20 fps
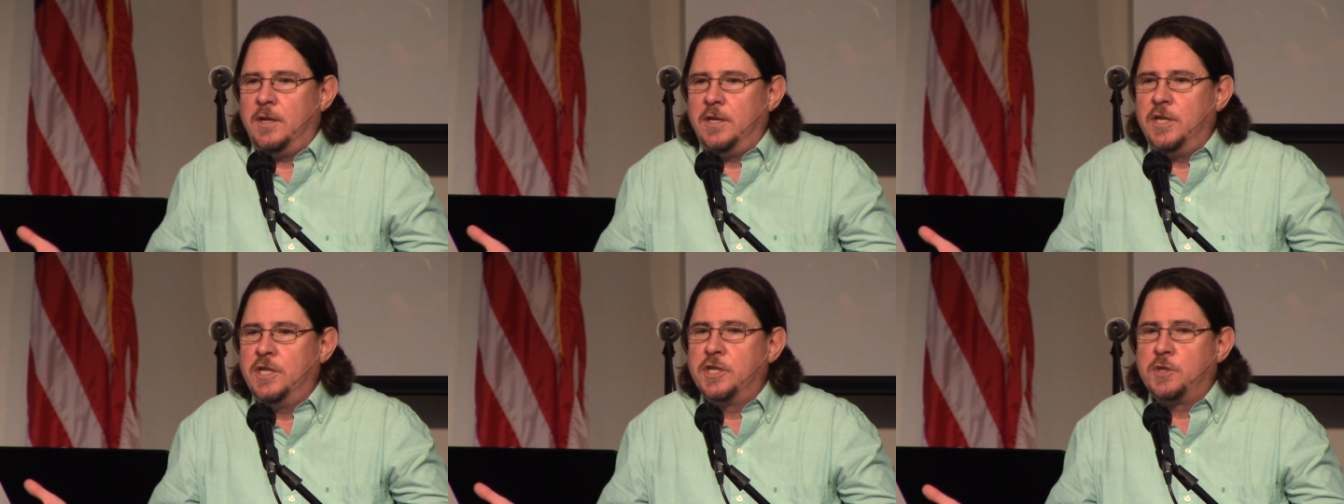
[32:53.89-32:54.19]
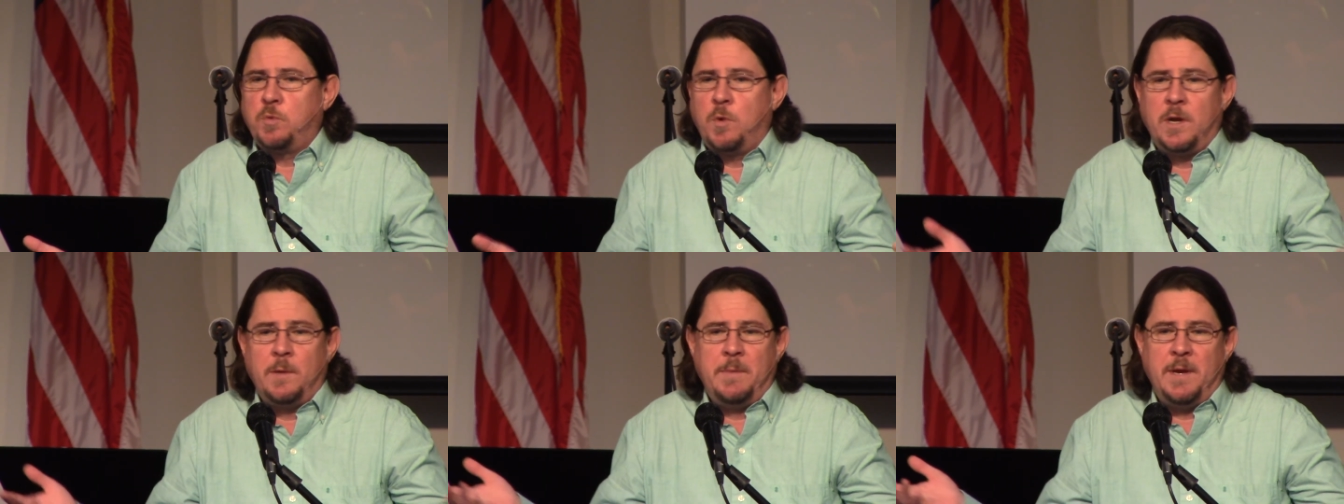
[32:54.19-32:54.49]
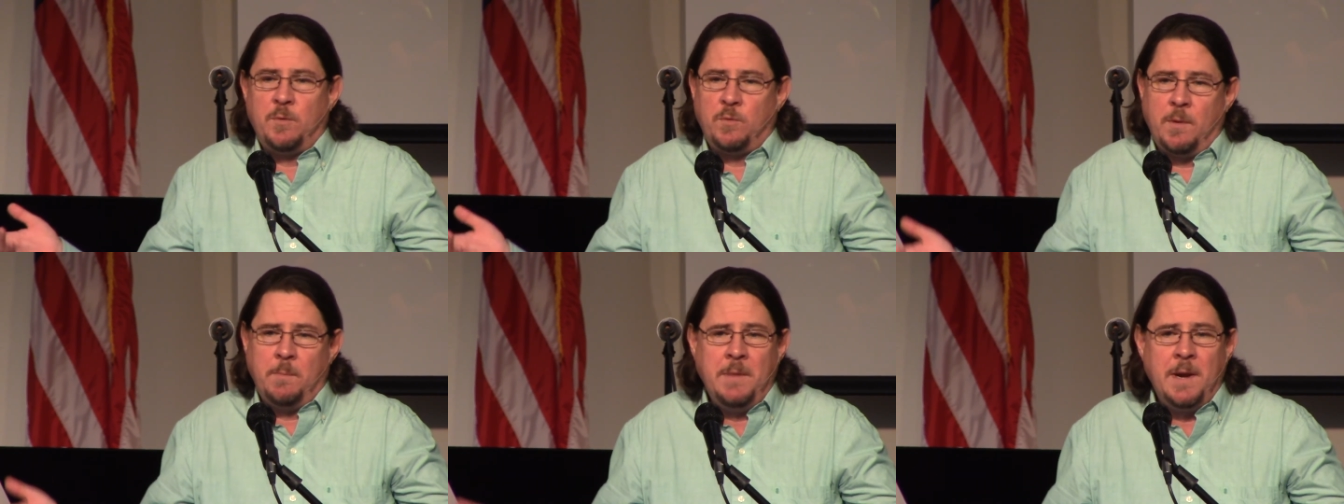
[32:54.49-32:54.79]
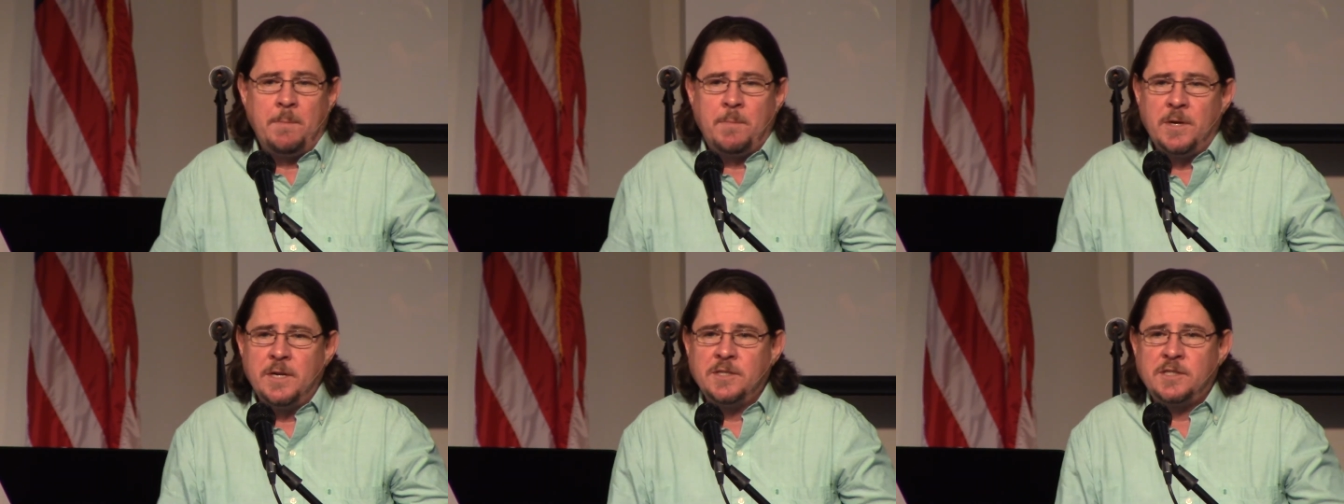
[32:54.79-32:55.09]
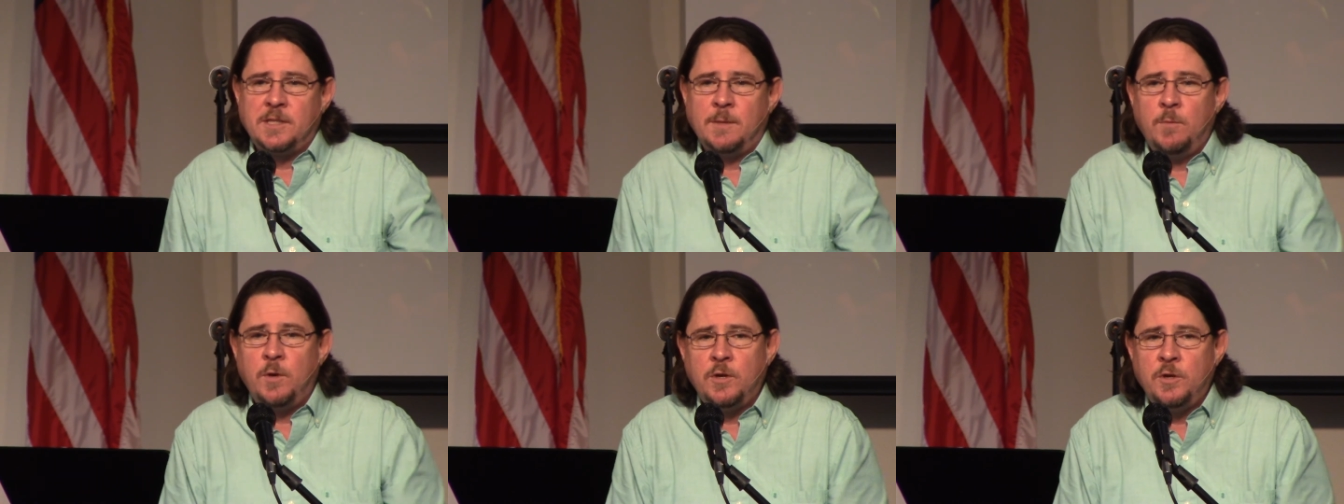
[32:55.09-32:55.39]
you just want to be remembered
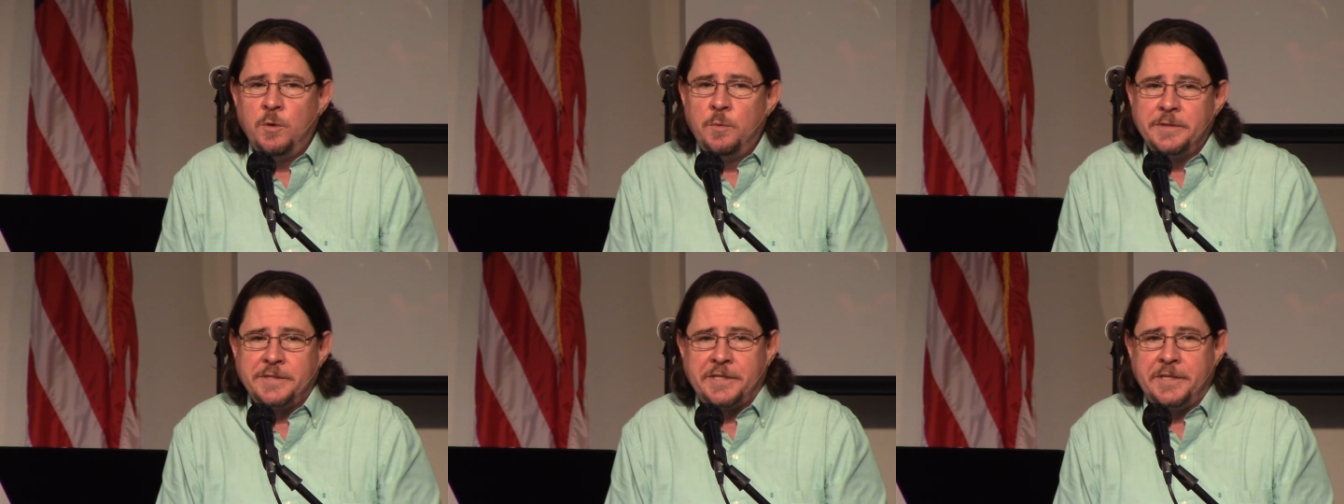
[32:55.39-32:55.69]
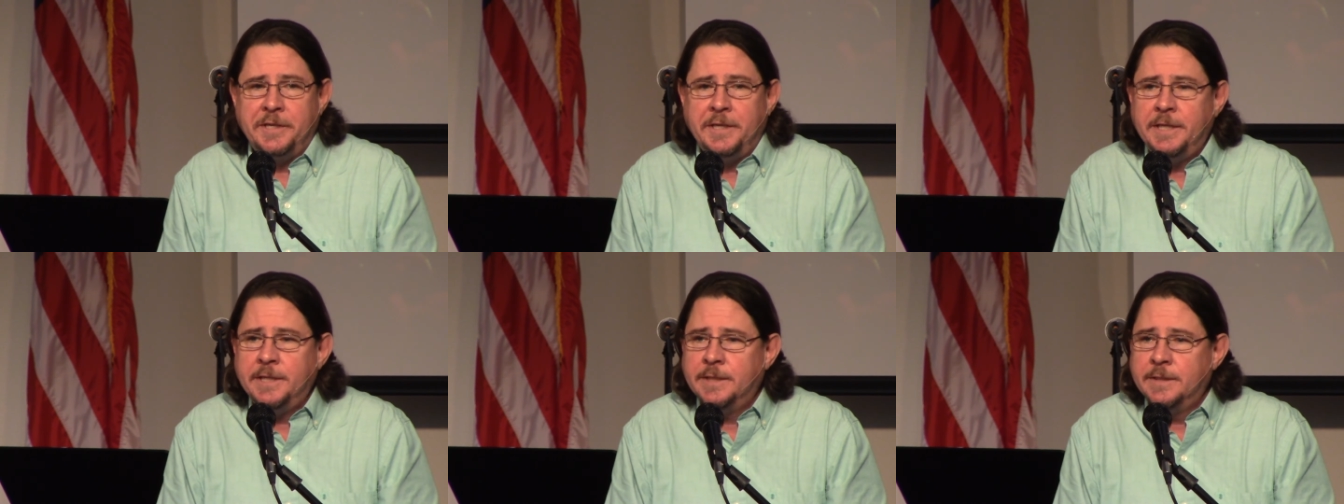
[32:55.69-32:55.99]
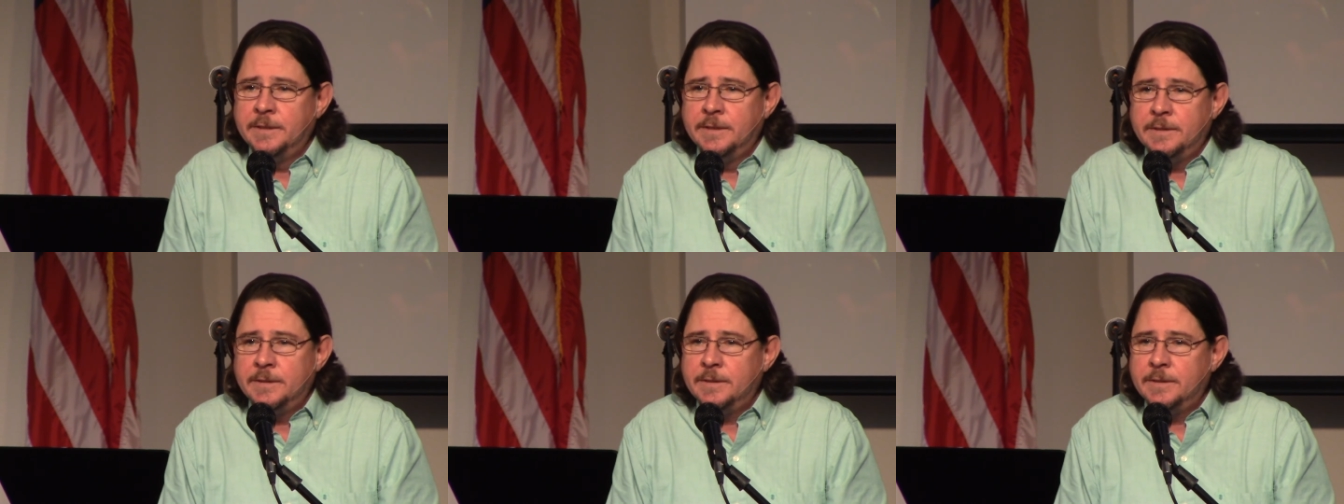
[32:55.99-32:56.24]
as someone who was good?